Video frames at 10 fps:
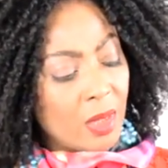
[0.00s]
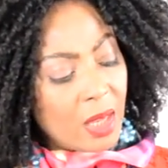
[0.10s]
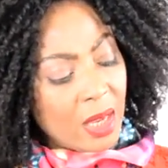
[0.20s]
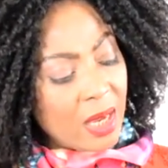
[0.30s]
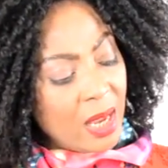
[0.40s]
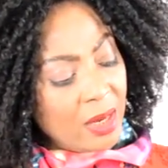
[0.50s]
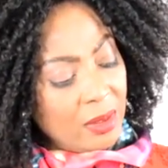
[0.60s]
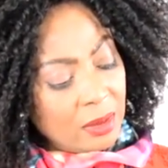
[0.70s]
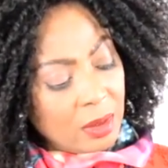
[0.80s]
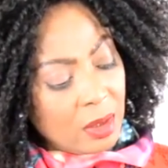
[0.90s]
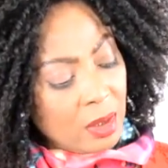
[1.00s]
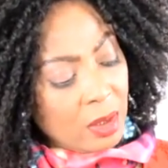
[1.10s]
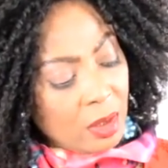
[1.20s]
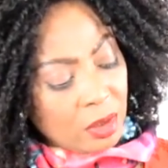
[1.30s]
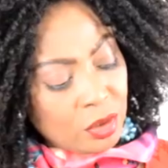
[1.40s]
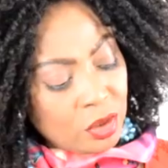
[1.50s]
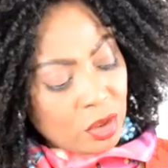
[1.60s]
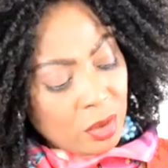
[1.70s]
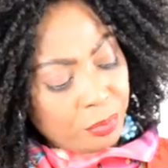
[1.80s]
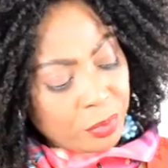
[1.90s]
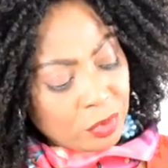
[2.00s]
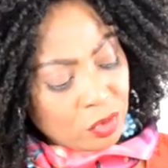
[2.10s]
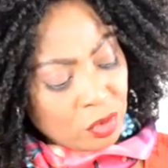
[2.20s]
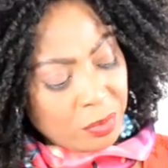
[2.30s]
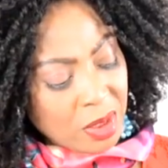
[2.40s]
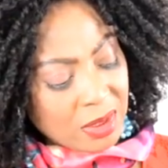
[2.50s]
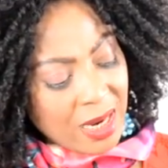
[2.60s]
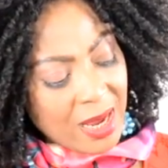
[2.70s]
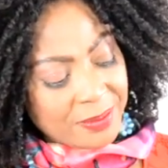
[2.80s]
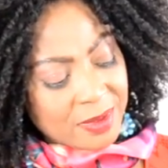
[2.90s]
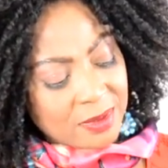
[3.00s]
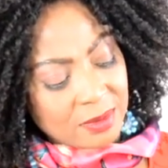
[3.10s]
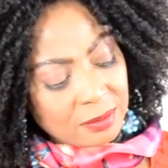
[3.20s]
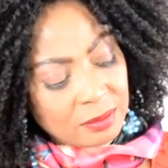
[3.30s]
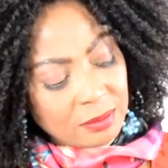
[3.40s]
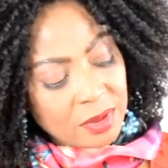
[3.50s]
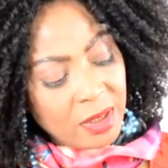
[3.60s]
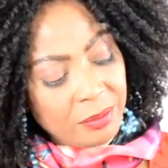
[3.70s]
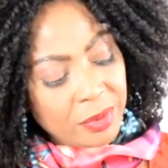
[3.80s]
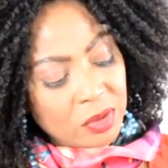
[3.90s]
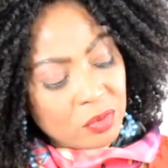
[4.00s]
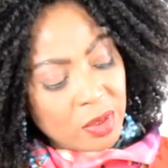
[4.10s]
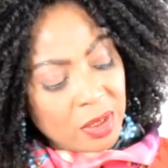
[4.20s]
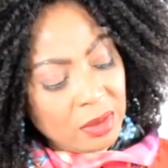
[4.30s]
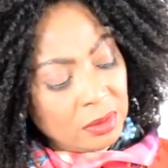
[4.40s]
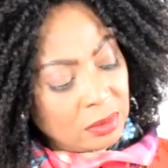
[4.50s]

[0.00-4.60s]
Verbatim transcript: Again, you don't put too much gaps in between.